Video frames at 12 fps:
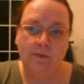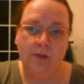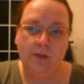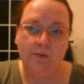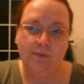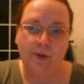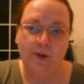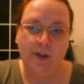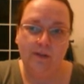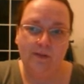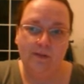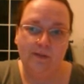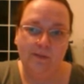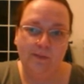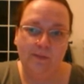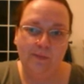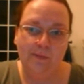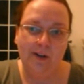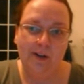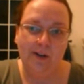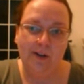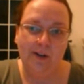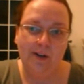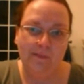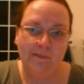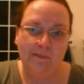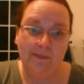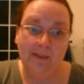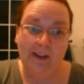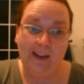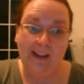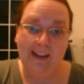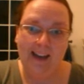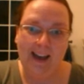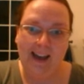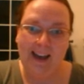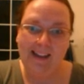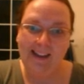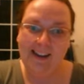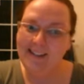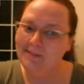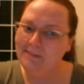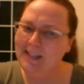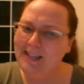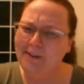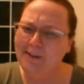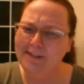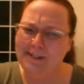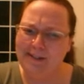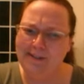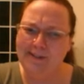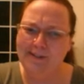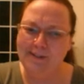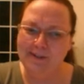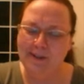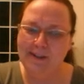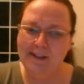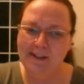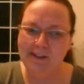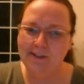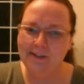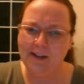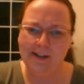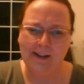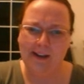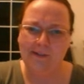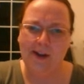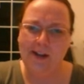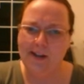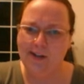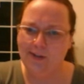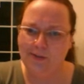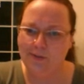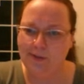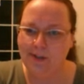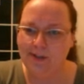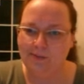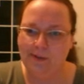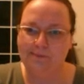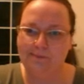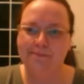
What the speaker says: Resource market, product market. Okay, I highlighted some keywords in here too, so I think you're not going to have any issues with this one.